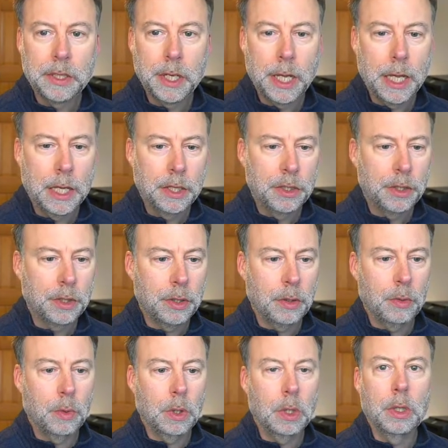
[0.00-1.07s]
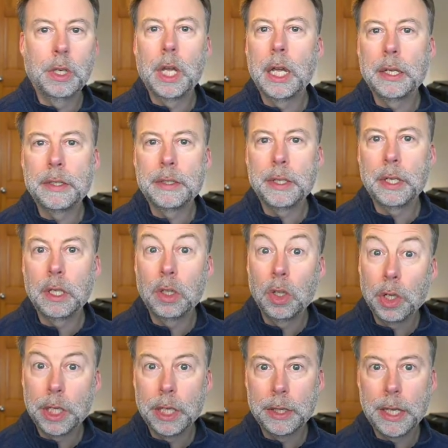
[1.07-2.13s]
Edge so we're not
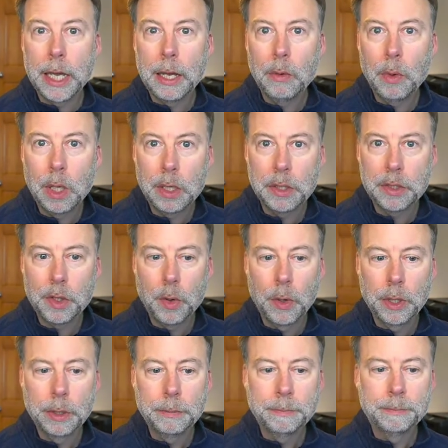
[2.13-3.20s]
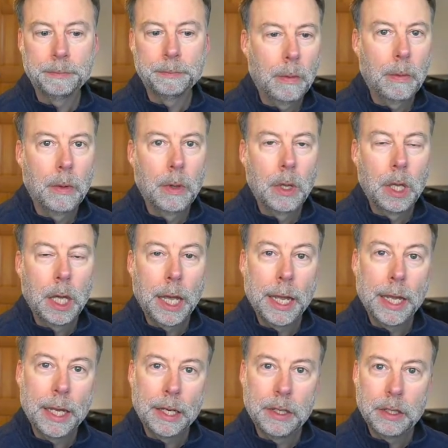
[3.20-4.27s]
looking at that while it's going.
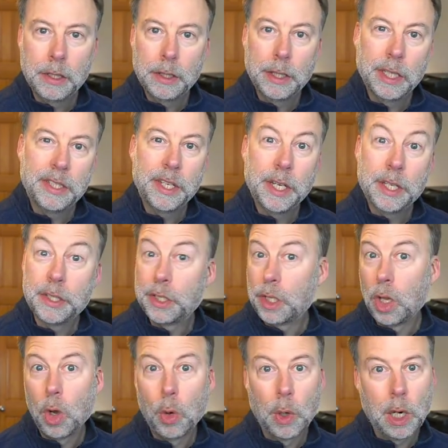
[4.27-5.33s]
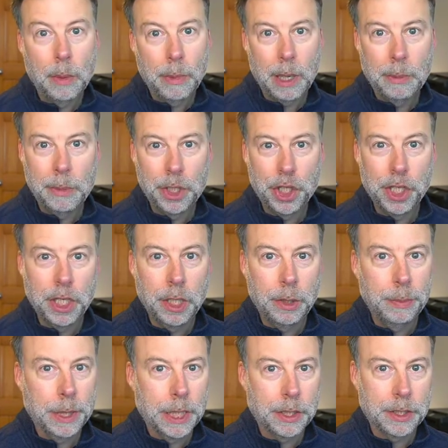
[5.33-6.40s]
And this is slower on my machine
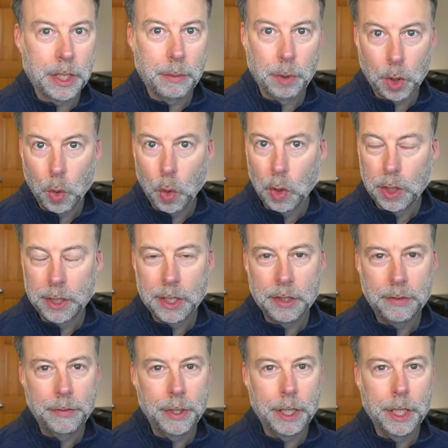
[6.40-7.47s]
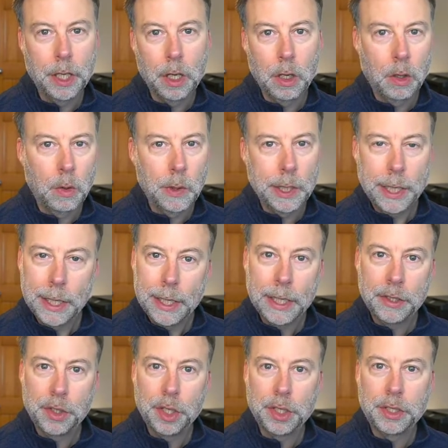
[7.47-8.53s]
because I'm recording this video and it
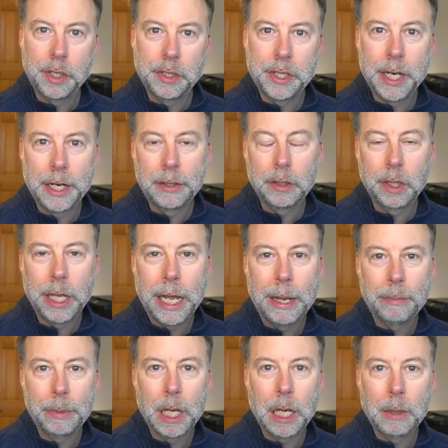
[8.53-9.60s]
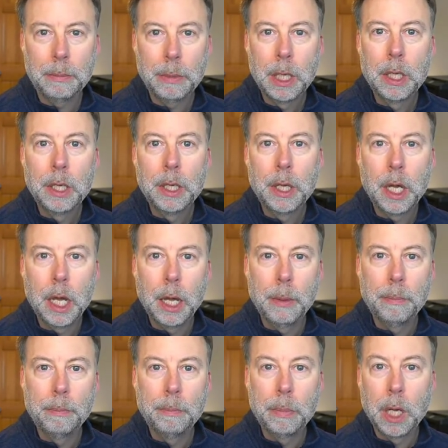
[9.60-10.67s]
is just a standard laptop.
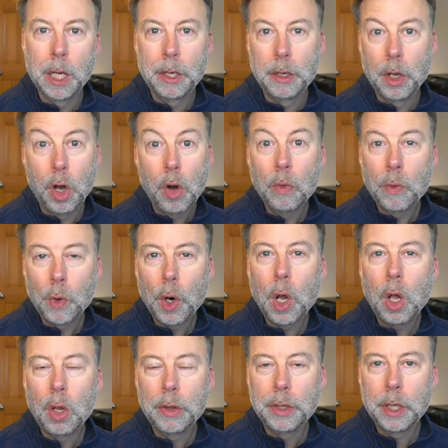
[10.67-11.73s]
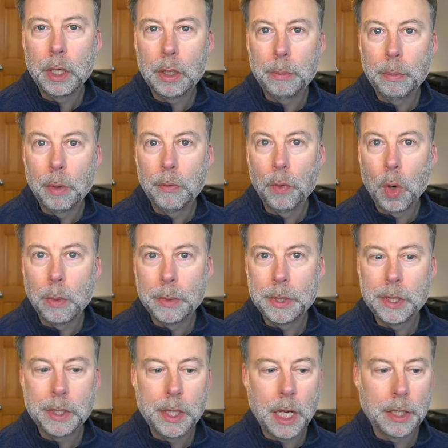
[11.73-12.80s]
But overall, the performance
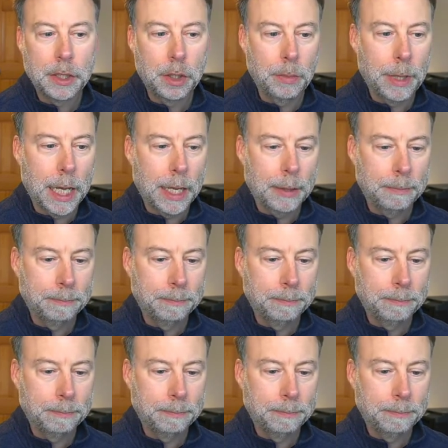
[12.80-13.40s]
is not too bad.